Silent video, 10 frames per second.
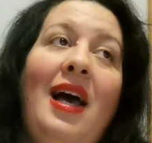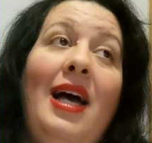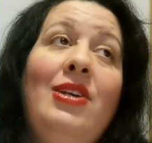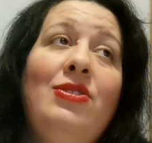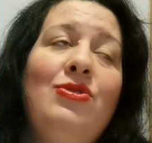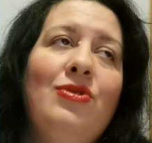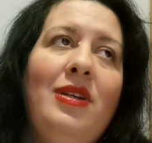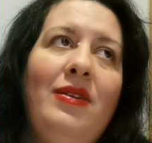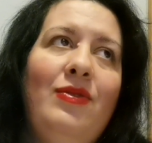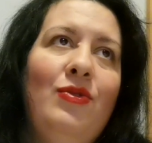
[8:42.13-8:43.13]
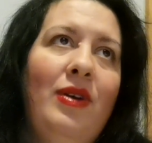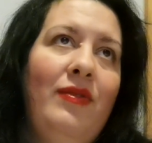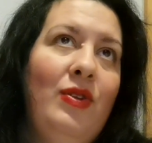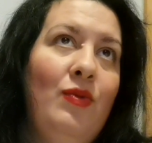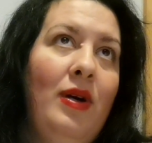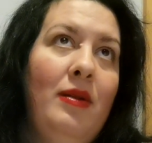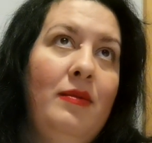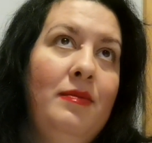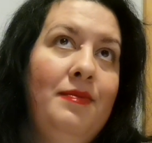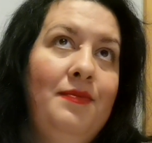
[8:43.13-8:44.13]
I used to give to
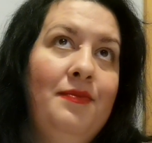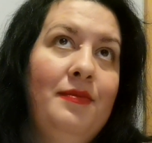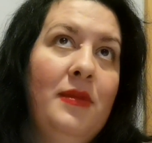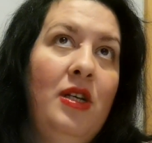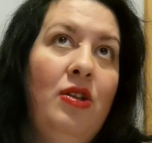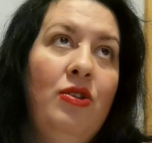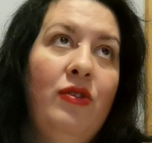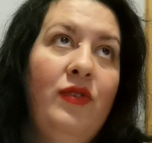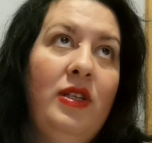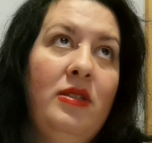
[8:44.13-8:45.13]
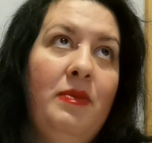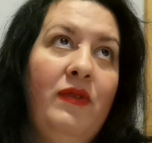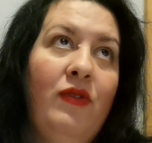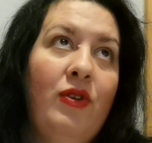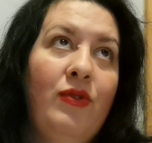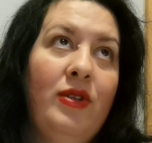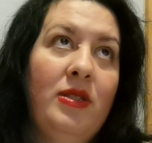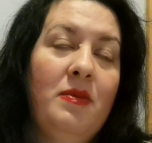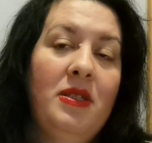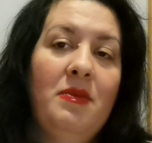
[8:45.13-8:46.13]
everyone a lot of things before
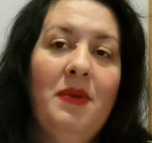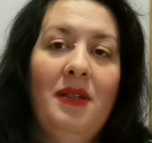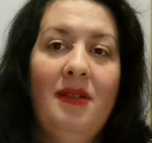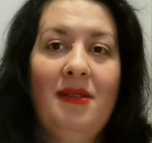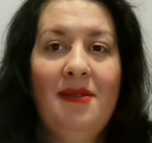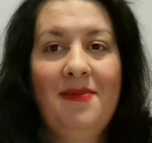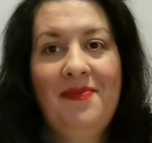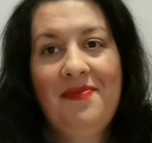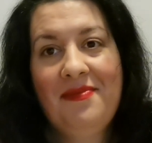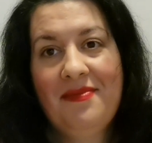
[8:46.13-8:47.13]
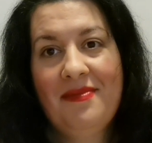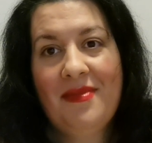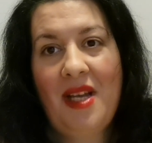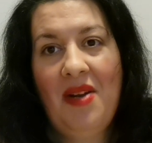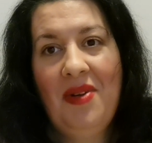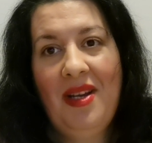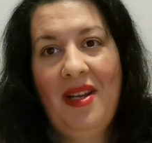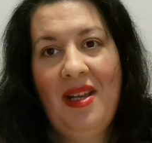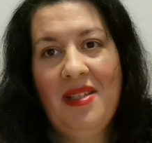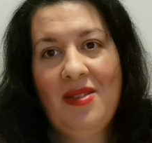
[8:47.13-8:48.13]
Christmas, but I
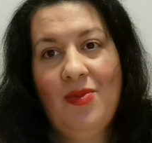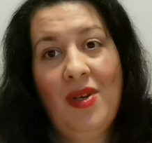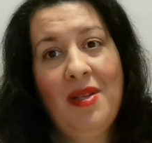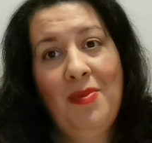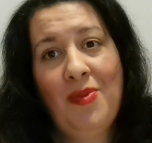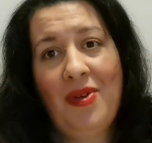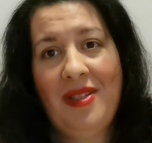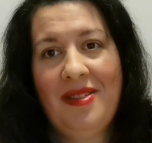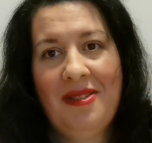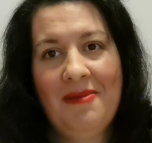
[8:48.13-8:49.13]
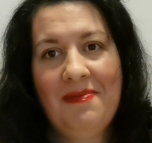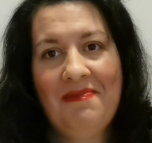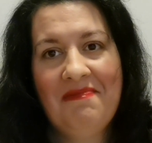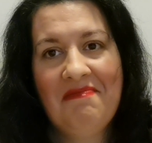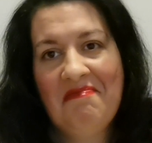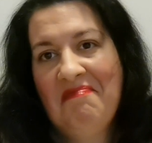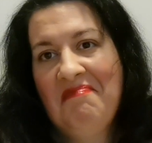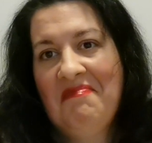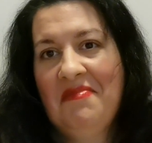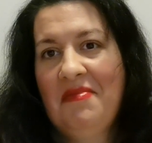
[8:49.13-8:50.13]
realized what the points.
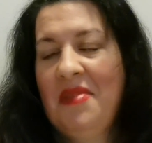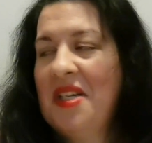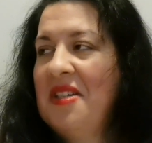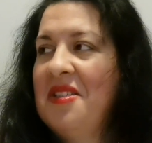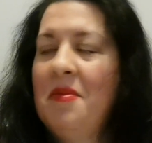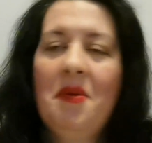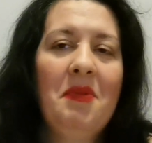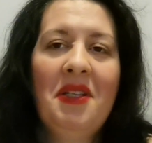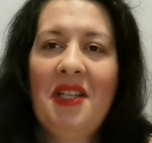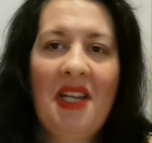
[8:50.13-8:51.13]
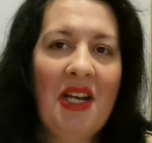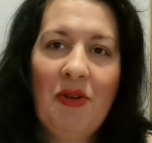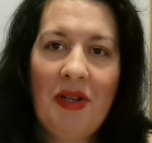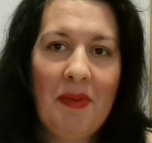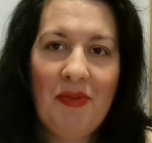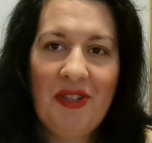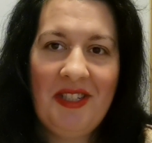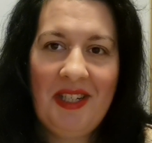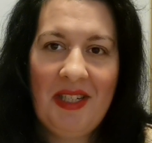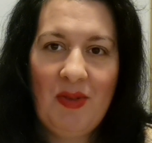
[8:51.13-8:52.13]
Because the people, they're not going to
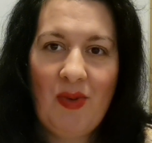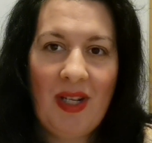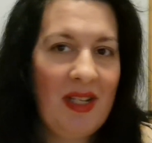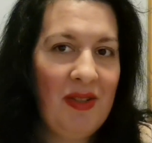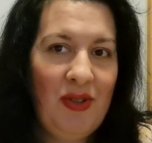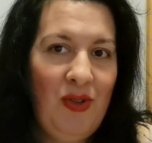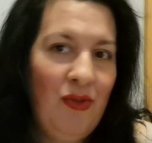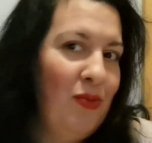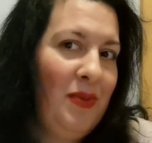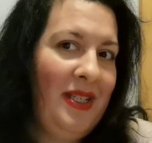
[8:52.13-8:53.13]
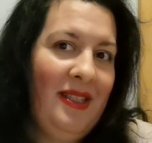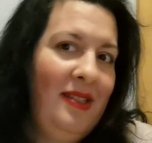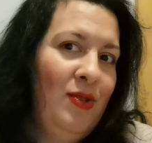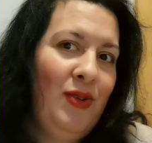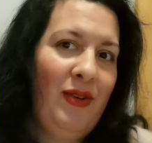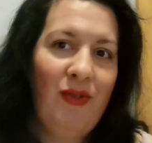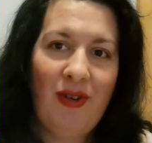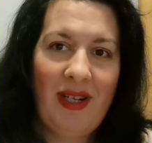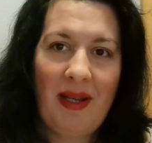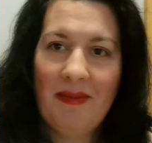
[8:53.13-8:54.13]
appreciate it, what you've been doing
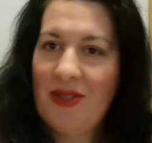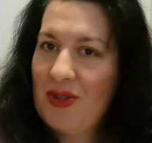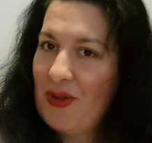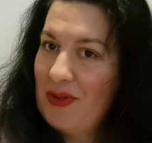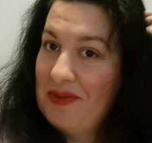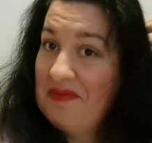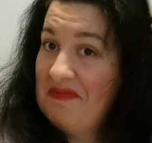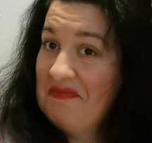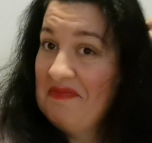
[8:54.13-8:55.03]
for them. So,